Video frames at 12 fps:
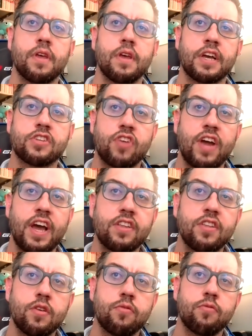Extracting
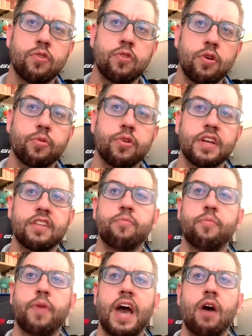the real predictive
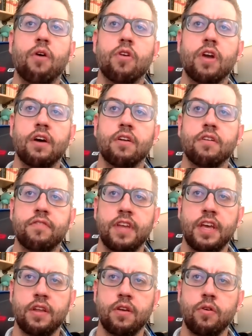power out of
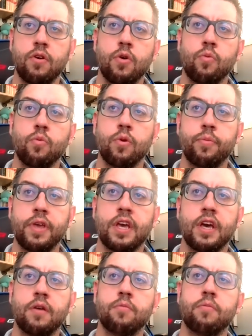data will
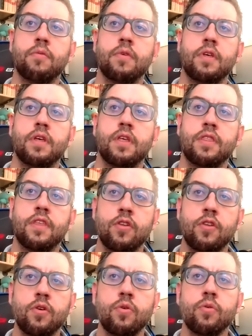become the
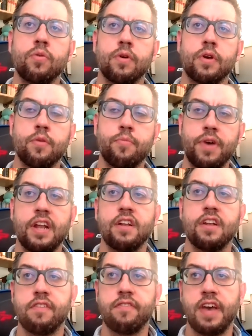new competitive
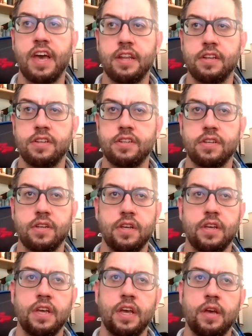advantage,
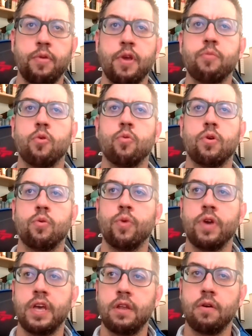and people will
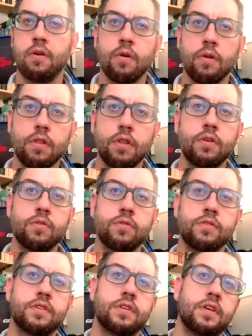win or
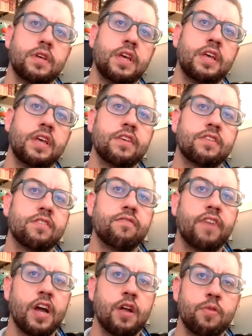lose in this
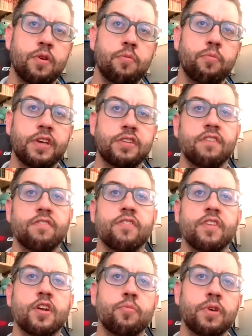environment based off of
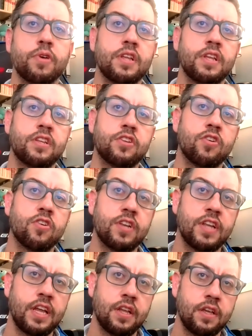their ability to turn
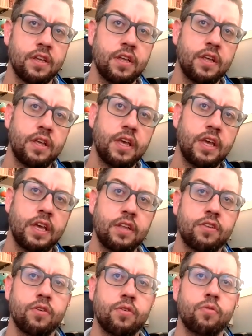data
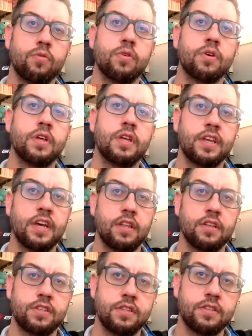into
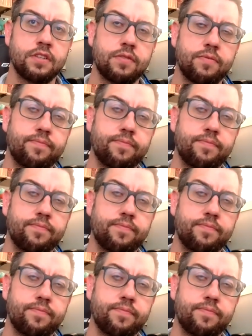intelligence.